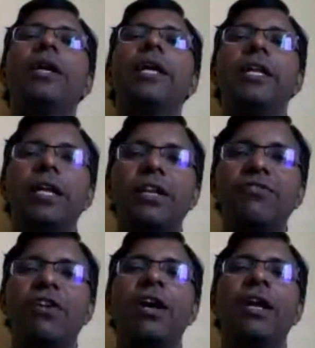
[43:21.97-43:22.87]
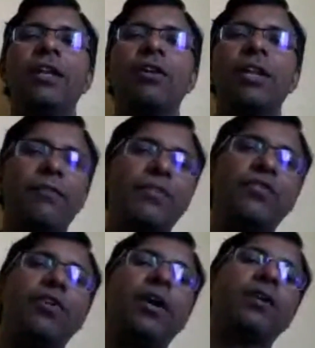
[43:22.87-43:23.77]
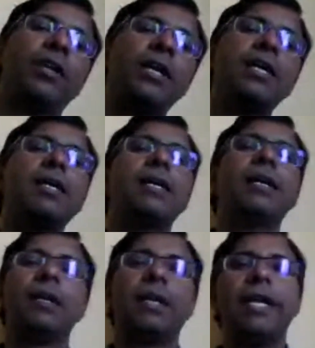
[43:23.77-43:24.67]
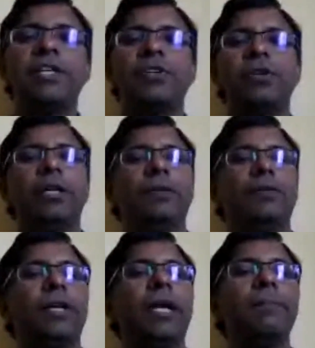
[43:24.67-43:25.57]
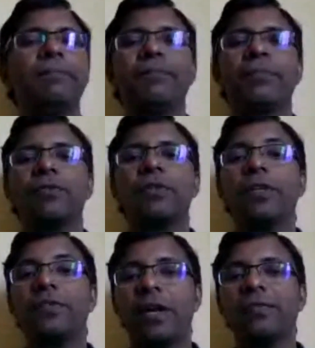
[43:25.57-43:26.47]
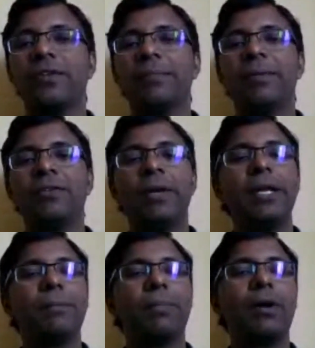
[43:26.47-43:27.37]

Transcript: right join. Okay, so this concept is very important. Make sure you understand it well.